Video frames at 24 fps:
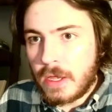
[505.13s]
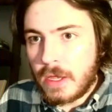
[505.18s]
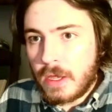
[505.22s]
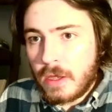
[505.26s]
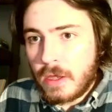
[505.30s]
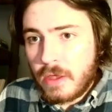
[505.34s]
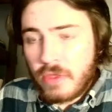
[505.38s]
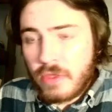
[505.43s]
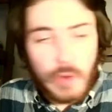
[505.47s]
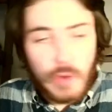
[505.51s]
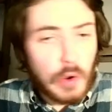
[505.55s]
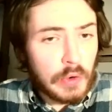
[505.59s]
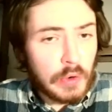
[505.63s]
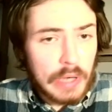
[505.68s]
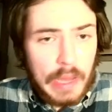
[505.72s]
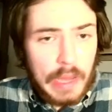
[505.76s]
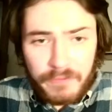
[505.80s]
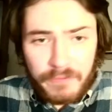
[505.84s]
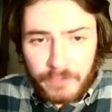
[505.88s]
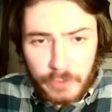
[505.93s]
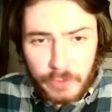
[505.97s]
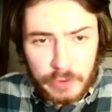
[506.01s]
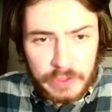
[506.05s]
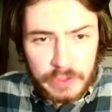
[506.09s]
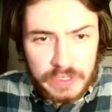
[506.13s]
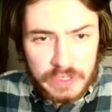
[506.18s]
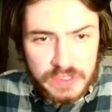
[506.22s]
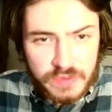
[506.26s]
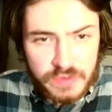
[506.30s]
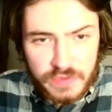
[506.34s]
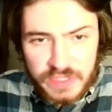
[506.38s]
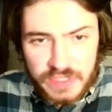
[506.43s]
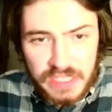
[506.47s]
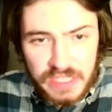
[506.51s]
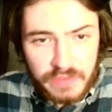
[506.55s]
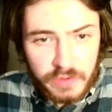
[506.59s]
throw it up for his
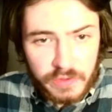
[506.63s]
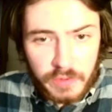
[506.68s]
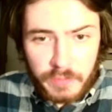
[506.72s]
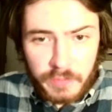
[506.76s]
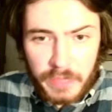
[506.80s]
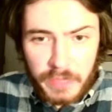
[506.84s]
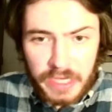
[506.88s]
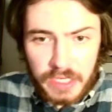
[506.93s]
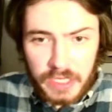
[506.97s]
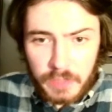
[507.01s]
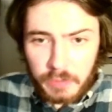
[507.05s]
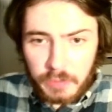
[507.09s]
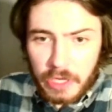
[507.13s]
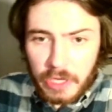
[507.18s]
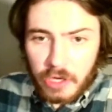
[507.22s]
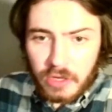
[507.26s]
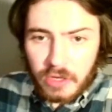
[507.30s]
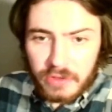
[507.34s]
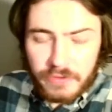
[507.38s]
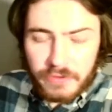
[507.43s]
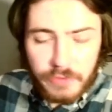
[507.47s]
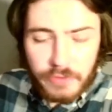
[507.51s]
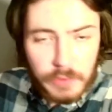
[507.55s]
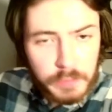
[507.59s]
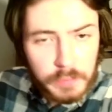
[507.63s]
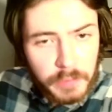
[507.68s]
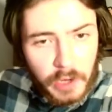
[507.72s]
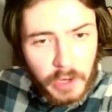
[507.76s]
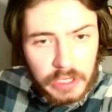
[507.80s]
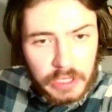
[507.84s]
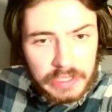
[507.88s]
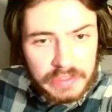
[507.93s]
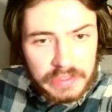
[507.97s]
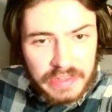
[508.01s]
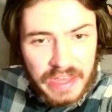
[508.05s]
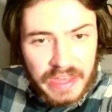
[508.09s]
receiver to make a play on the
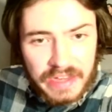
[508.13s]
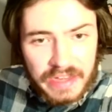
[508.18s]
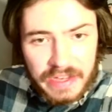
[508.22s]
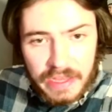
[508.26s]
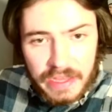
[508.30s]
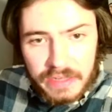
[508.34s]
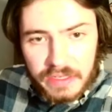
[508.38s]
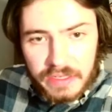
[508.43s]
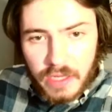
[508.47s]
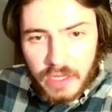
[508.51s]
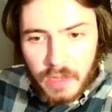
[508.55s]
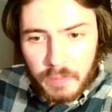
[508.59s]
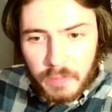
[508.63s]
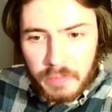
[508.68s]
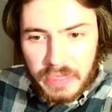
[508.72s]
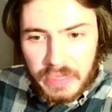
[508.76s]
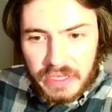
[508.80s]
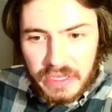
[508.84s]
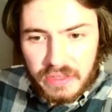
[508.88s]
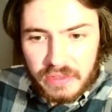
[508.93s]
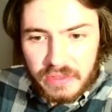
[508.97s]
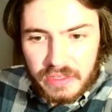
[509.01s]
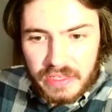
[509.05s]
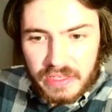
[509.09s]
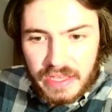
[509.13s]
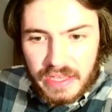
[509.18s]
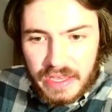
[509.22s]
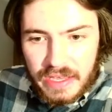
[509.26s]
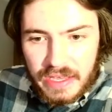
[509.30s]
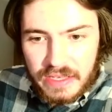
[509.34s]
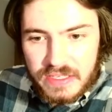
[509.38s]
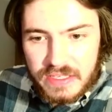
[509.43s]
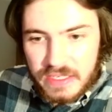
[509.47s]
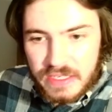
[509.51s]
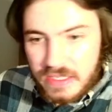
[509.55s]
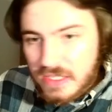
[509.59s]
football, and that ended up being the
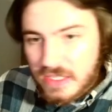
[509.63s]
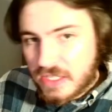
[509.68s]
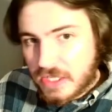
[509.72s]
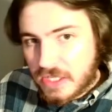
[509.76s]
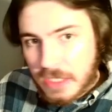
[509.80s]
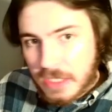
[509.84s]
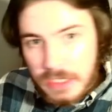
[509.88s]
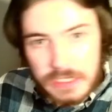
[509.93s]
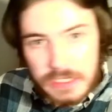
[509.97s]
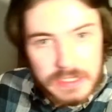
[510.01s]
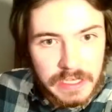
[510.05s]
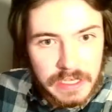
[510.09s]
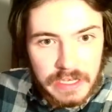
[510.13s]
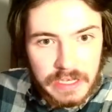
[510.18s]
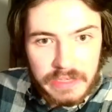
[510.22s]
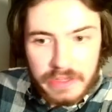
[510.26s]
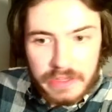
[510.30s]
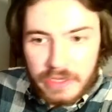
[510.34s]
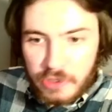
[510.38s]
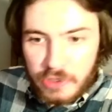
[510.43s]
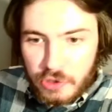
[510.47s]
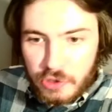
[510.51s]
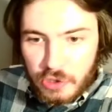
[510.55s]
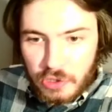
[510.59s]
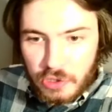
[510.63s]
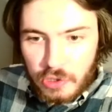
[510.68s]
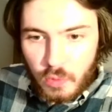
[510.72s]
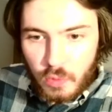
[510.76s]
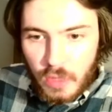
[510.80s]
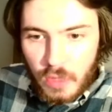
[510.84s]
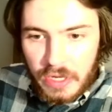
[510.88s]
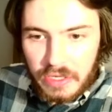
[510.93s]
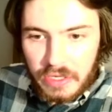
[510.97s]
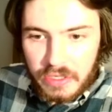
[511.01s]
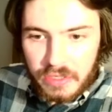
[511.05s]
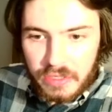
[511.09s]
case. It's just they couldn't
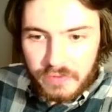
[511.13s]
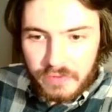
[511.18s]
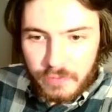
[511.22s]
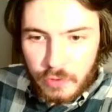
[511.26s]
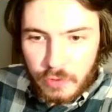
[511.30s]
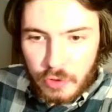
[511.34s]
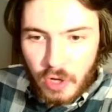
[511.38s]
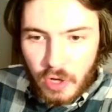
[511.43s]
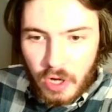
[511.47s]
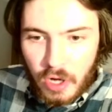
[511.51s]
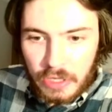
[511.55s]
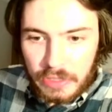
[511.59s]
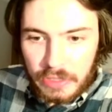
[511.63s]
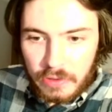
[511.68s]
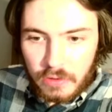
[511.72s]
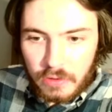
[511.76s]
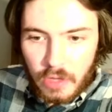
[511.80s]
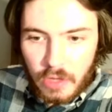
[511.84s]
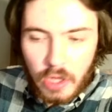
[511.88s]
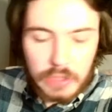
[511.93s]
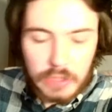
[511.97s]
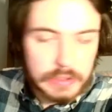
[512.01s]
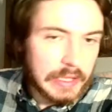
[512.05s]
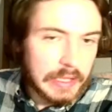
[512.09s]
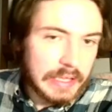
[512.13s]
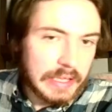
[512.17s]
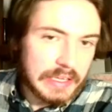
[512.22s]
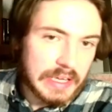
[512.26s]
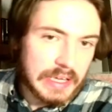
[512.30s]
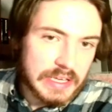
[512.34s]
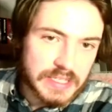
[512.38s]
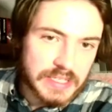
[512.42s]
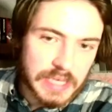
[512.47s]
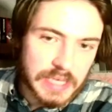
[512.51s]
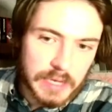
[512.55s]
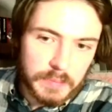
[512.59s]
quite convert on it. Lawler, like
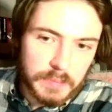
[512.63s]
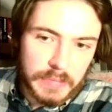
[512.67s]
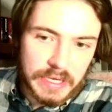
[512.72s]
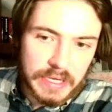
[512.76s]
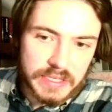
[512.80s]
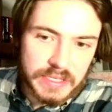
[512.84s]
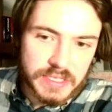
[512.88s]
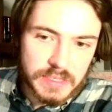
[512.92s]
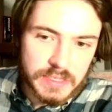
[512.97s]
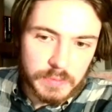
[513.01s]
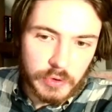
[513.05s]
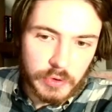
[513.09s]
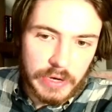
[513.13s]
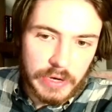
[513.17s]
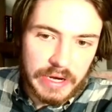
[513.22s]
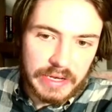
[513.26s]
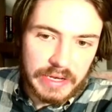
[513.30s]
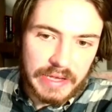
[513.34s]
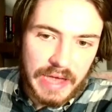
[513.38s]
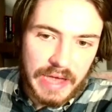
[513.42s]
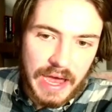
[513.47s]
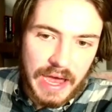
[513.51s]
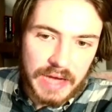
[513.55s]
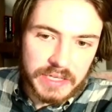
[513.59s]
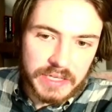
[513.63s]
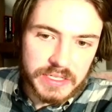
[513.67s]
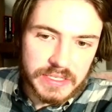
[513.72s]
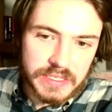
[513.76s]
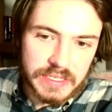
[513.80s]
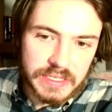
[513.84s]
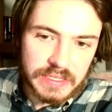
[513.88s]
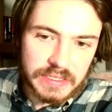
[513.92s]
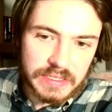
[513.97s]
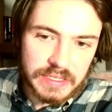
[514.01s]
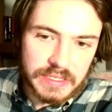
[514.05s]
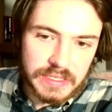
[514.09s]
I said, made some great catches
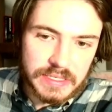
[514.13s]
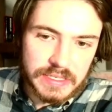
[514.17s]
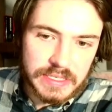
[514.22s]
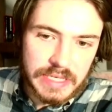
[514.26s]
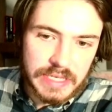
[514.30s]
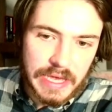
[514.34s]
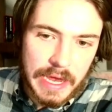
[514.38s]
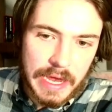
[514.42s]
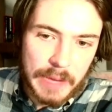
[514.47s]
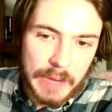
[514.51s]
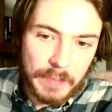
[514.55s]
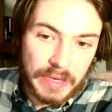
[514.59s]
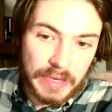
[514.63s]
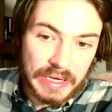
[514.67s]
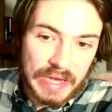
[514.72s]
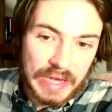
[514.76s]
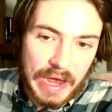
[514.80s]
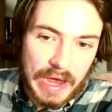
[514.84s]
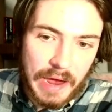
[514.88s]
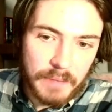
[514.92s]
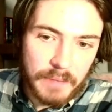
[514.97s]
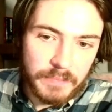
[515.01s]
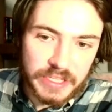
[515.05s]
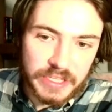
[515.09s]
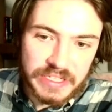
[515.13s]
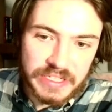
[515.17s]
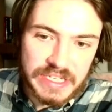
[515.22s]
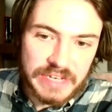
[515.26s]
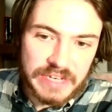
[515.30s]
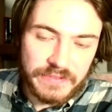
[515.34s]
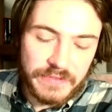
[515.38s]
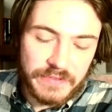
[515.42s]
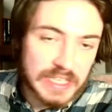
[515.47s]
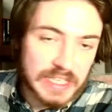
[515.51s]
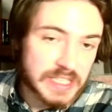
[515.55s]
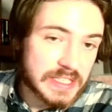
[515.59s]
in this game, and yeah, the
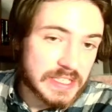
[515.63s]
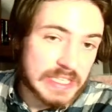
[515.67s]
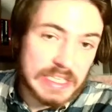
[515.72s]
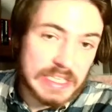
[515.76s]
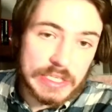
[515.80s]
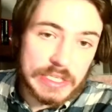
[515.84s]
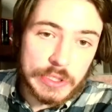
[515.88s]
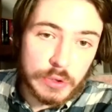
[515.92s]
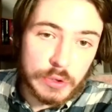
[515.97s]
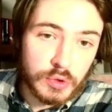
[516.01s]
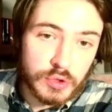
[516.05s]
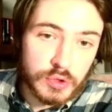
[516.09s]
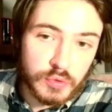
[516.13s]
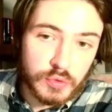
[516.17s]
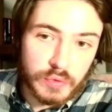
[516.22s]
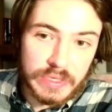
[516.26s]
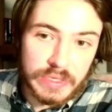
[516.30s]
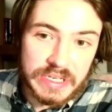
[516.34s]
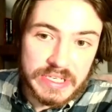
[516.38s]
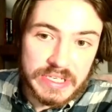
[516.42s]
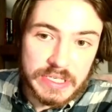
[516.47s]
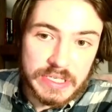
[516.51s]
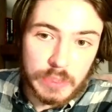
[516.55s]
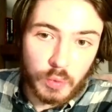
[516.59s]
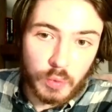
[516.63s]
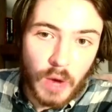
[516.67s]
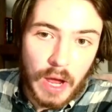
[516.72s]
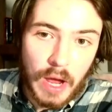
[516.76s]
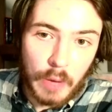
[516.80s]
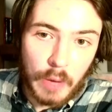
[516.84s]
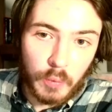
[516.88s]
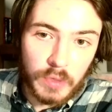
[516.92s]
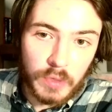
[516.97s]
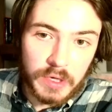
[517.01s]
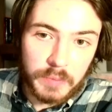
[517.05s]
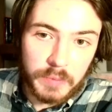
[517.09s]
defense, the huge reason
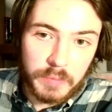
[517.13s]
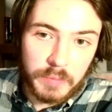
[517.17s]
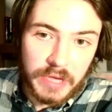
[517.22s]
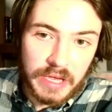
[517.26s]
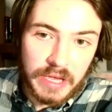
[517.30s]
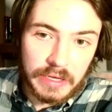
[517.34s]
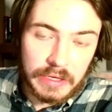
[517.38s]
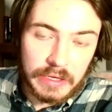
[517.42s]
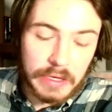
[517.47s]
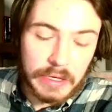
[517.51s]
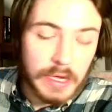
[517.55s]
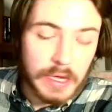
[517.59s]
why Winnipeg